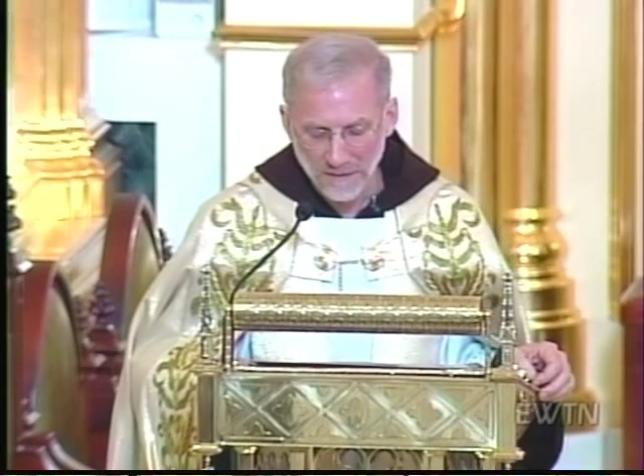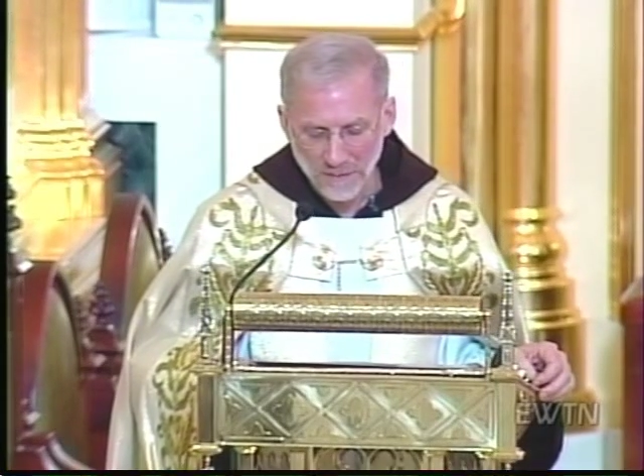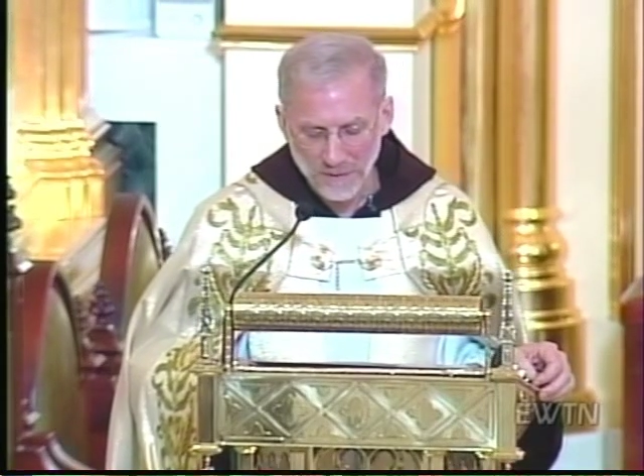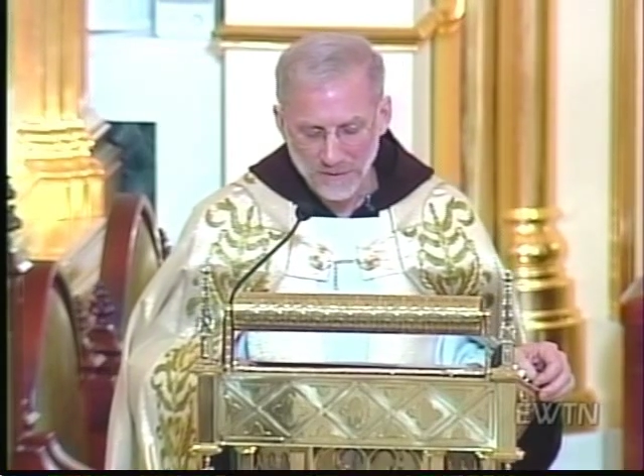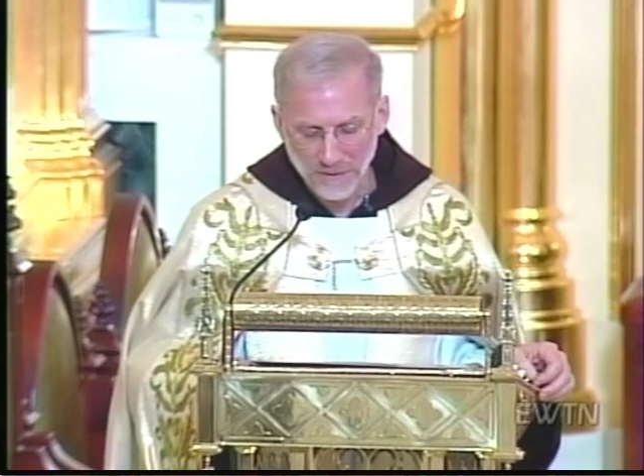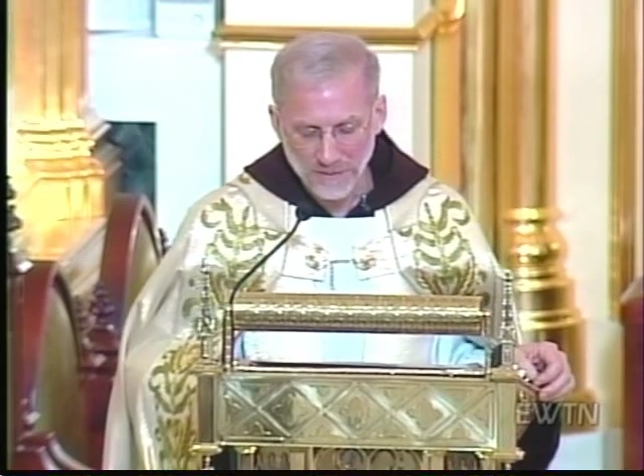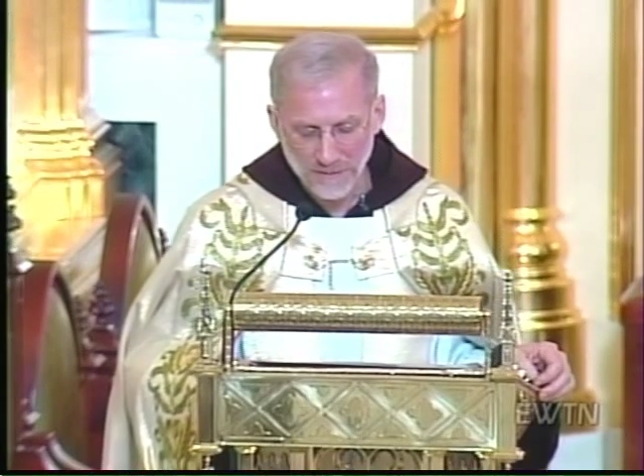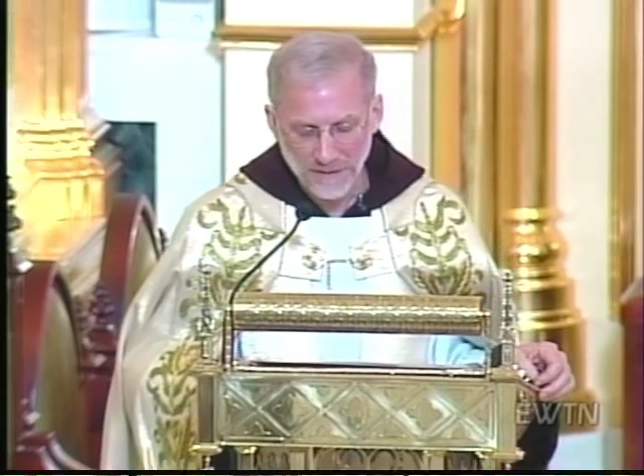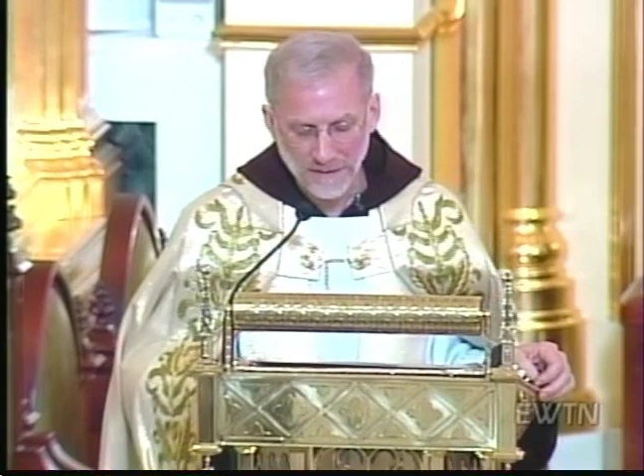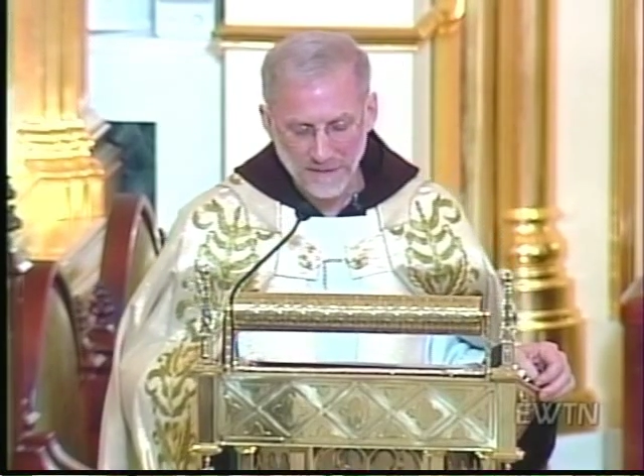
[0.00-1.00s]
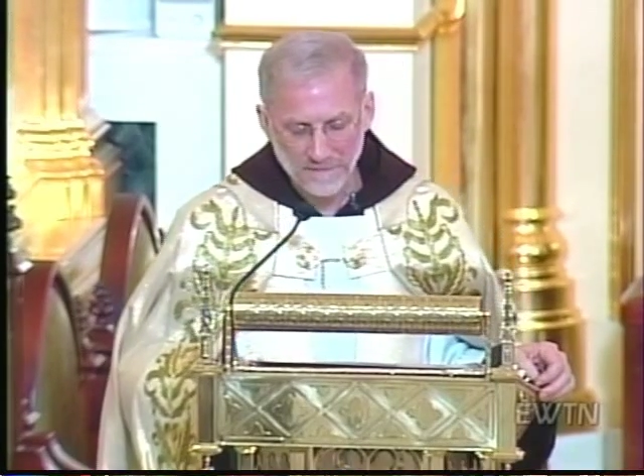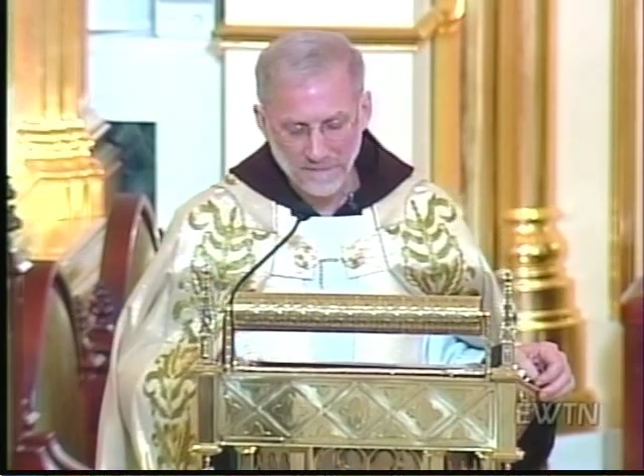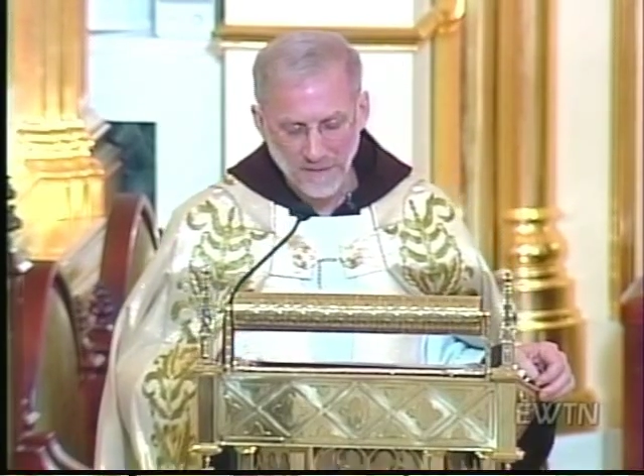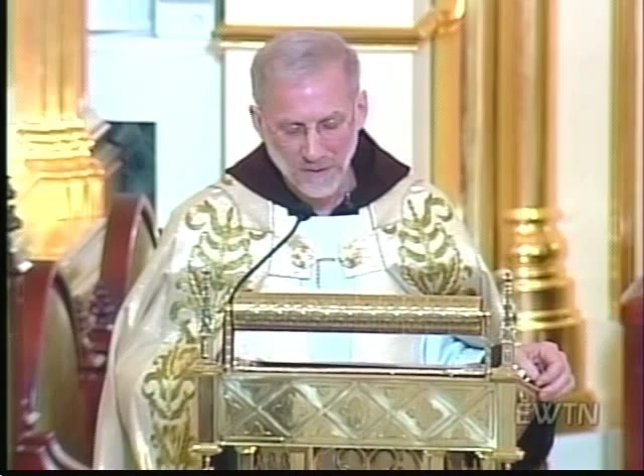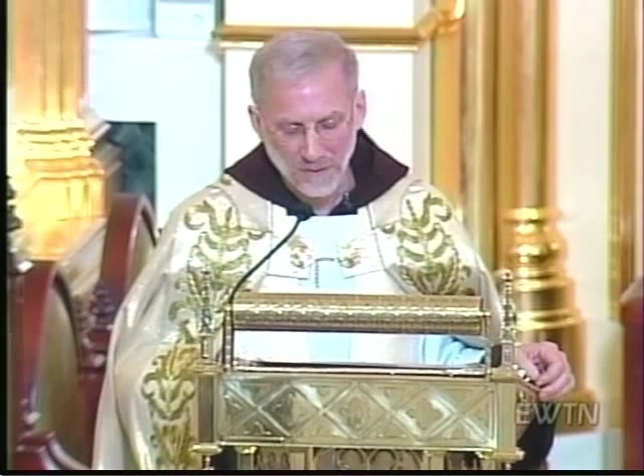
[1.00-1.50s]
we turn to him
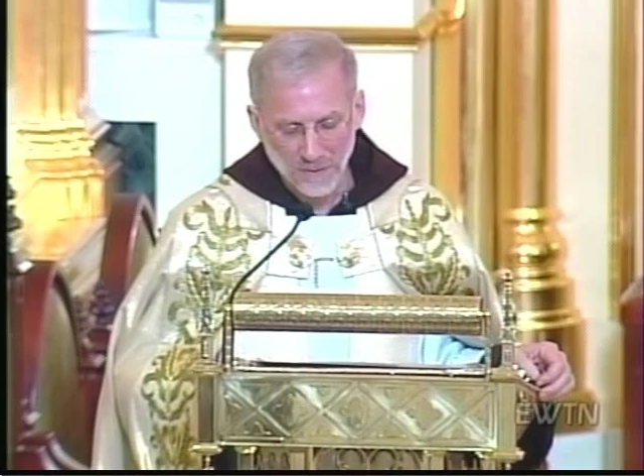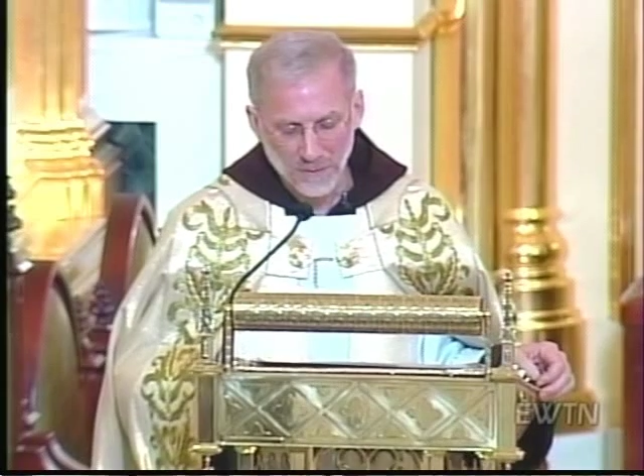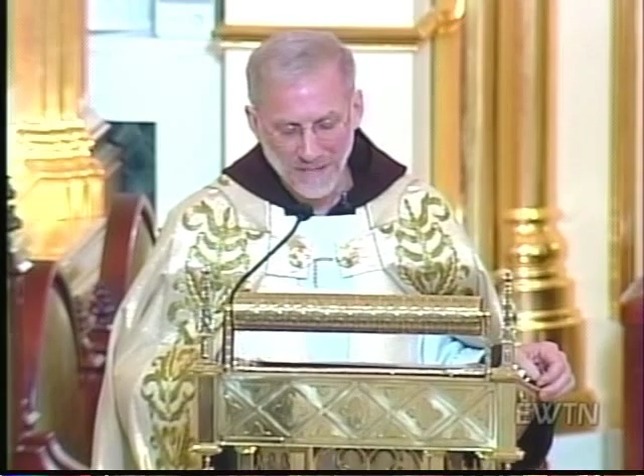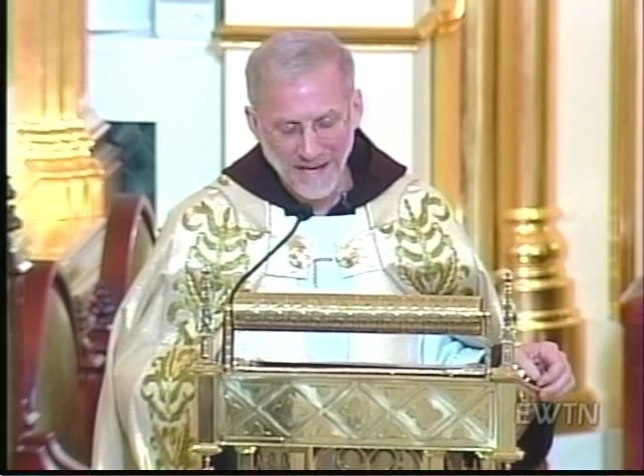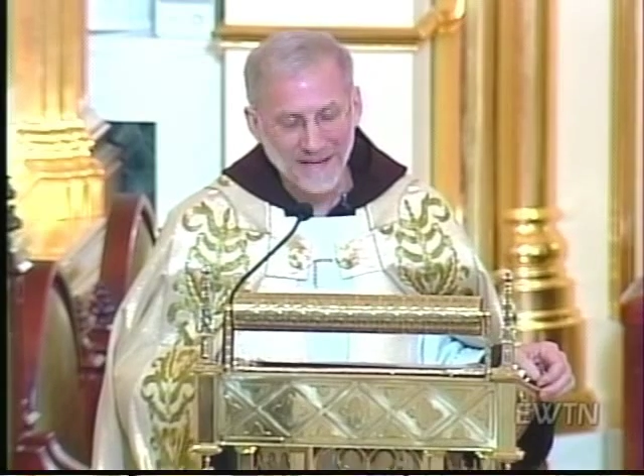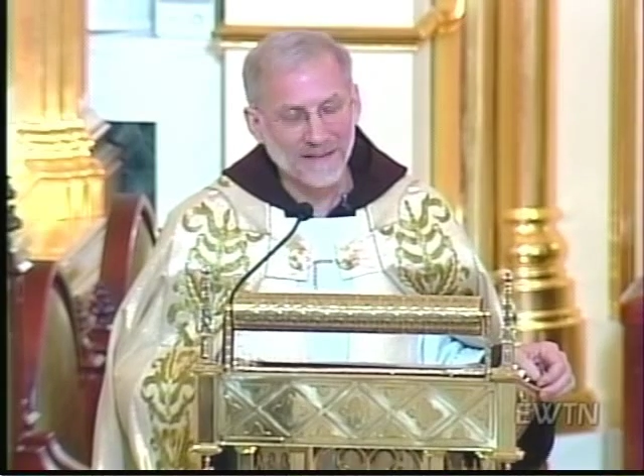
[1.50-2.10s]
who died